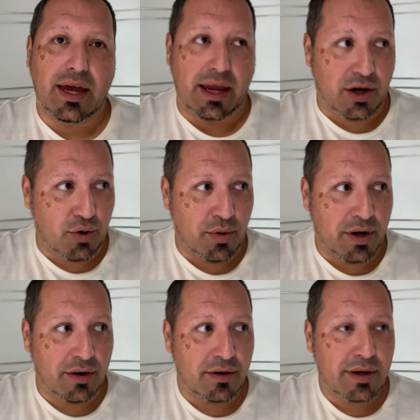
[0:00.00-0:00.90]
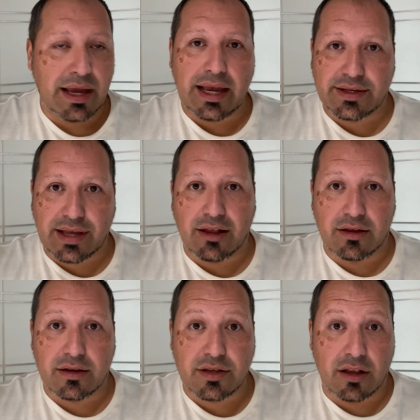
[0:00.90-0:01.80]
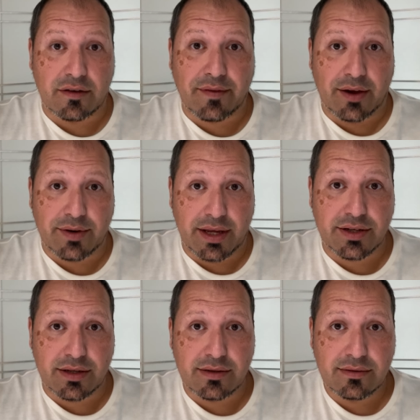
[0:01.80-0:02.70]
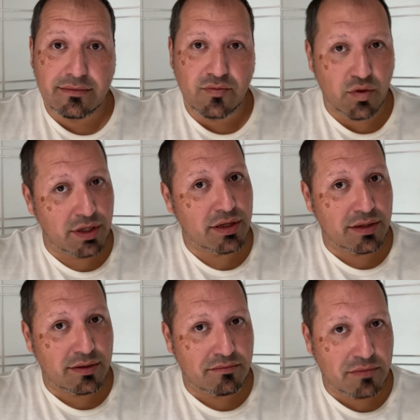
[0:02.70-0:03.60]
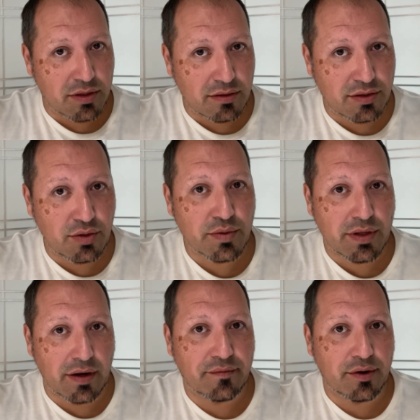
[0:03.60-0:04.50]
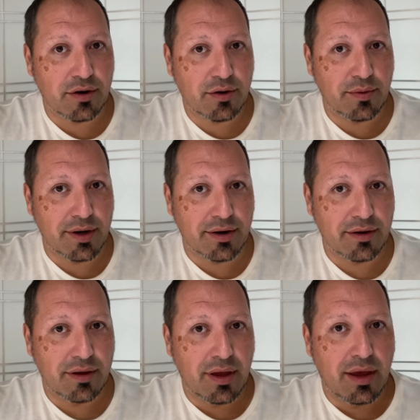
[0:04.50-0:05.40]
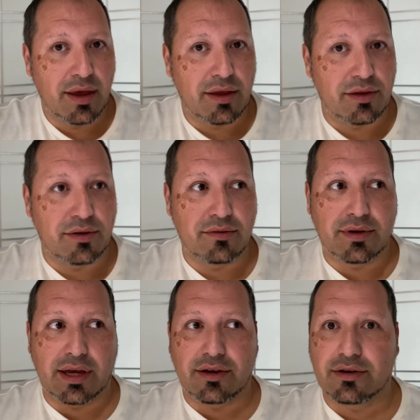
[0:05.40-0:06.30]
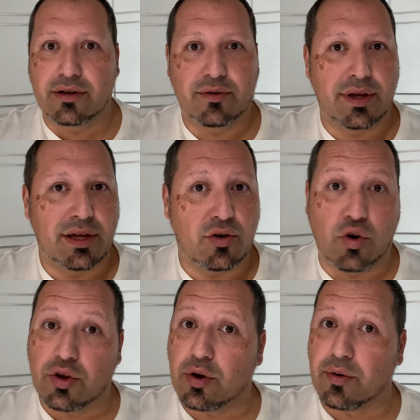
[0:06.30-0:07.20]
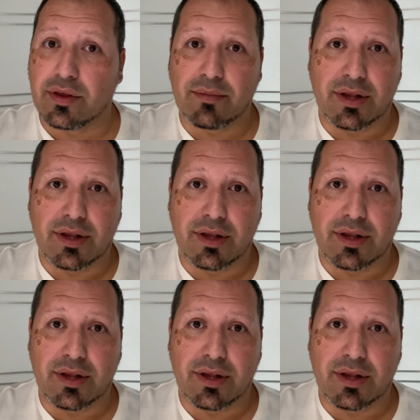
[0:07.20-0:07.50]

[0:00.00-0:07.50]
a career, a solid, solid foundation, which is you study for a career, you get your degree or you go in the